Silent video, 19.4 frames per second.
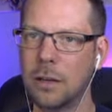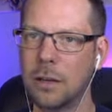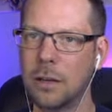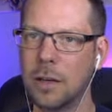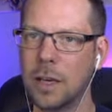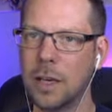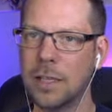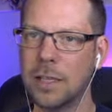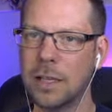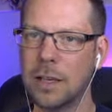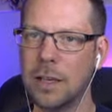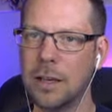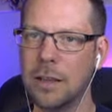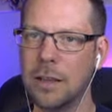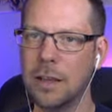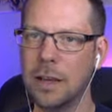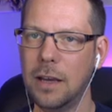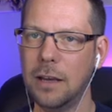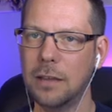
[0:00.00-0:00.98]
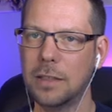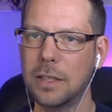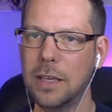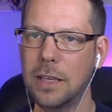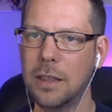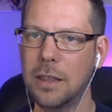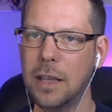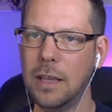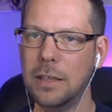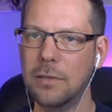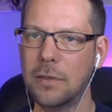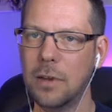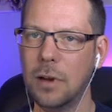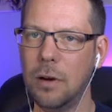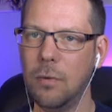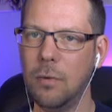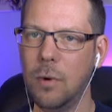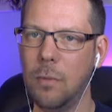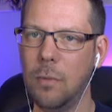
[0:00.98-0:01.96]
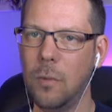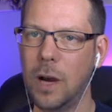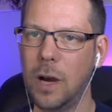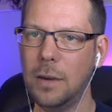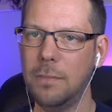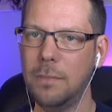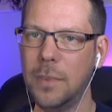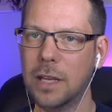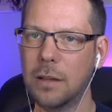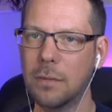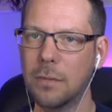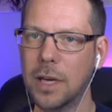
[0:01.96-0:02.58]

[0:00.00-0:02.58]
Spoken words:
I guess, like that. See, theirs have got a one wide middle.